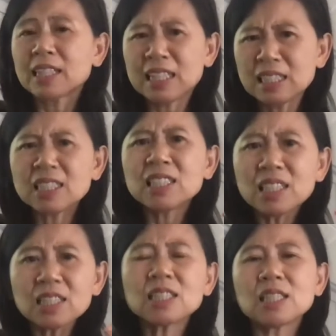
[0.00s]

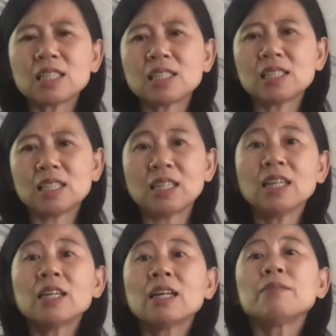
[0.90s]
consistency,
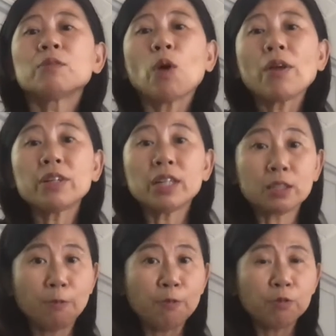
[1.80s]
whether it's